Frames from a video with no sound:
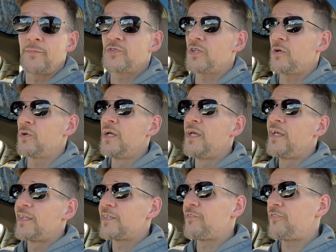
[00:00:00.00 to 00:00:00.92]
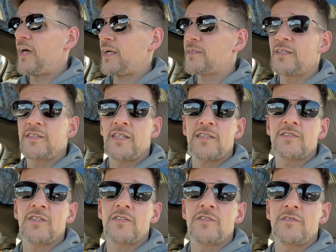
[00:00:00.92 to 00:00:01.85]
So the fact that
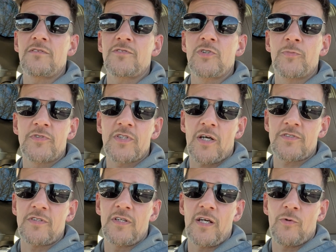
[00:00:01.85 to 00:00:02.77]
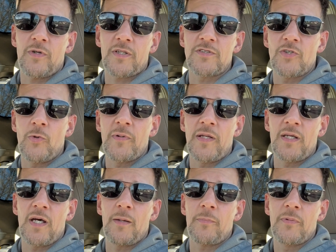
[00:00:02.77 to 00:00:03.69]
Tesla's supercharger network is opening
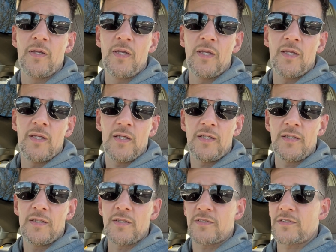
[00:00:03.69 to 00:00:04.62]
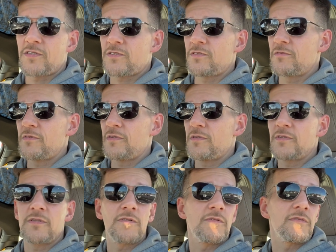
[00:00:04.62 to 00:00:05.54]
up is
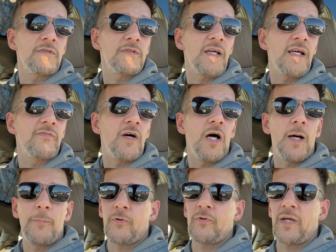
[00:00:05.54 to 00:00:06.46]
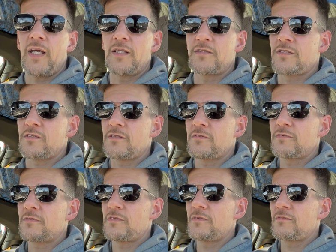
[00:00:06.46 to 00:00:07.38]
kind of upgrades
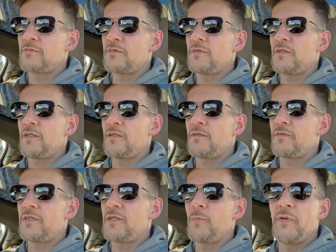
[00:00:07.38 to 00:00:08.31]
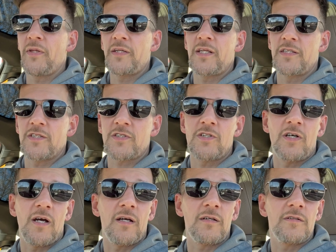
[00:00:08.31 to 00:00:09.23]
the ability of this
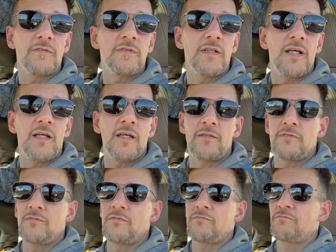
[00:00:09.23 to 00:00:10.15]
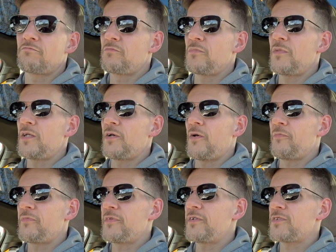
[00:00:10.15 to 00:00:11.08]
car, and
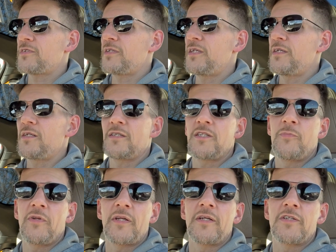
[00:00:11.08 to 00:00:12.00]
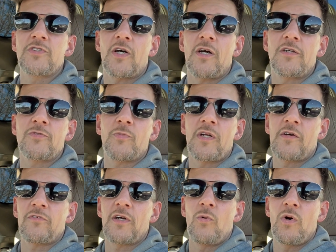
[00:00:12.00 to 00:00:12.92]
just the ability to charge
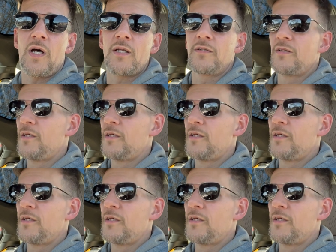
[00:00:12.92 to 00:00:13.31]
whenever I want.